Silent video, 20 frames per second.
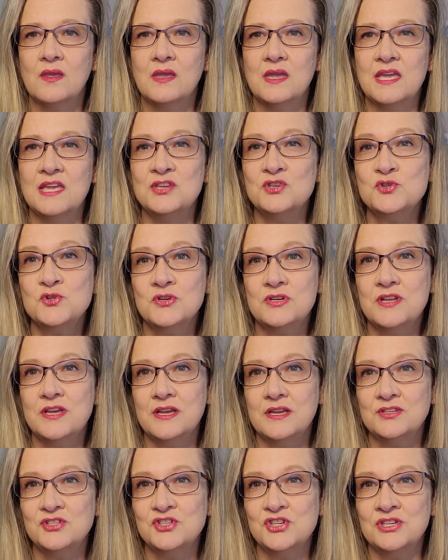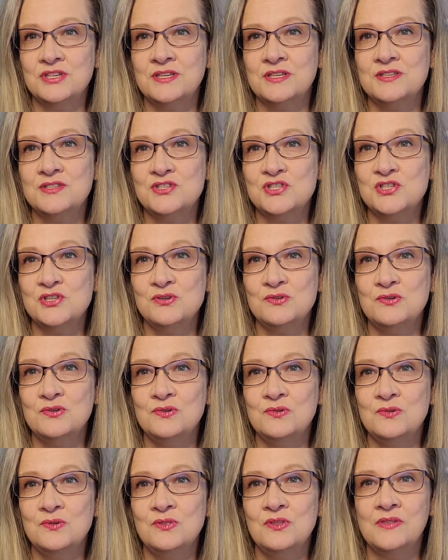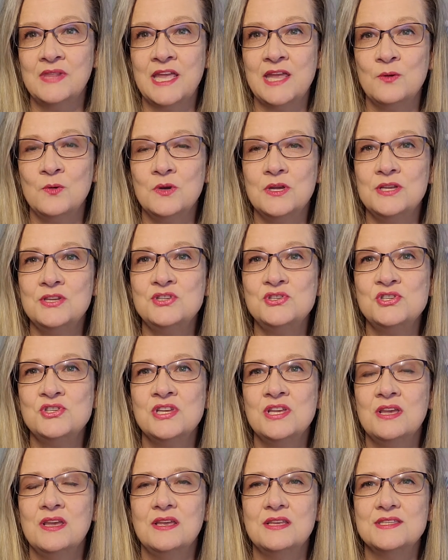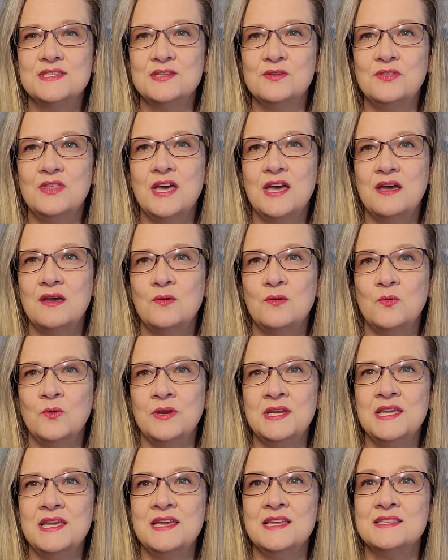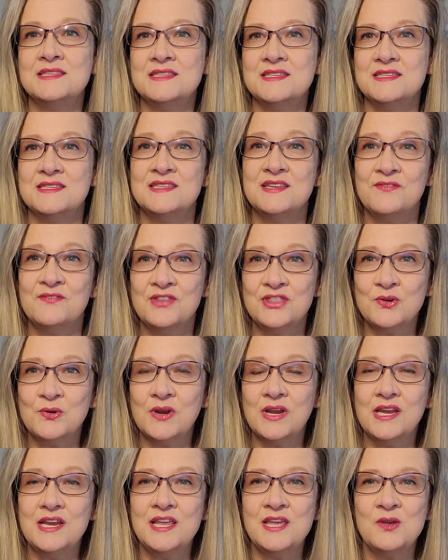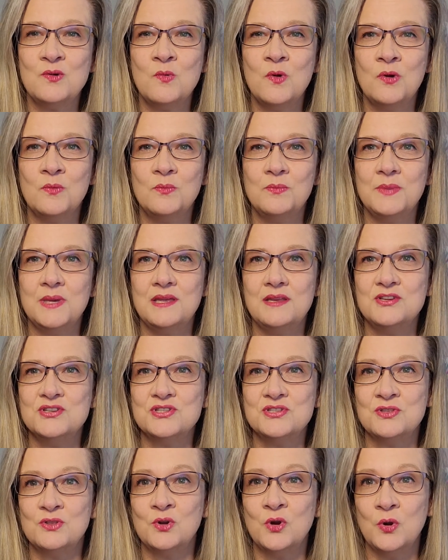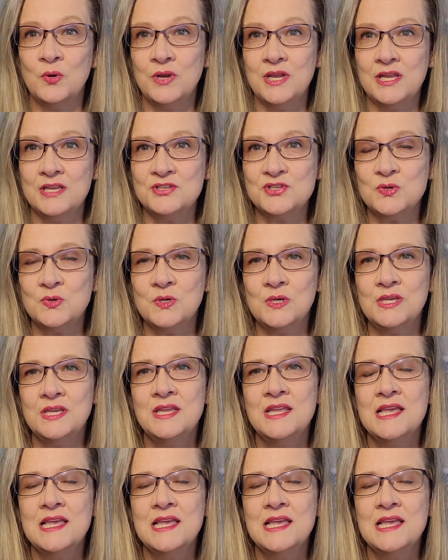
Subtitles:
introduction to the language so that when he gets to 7th grade, he won't be just thrown into it.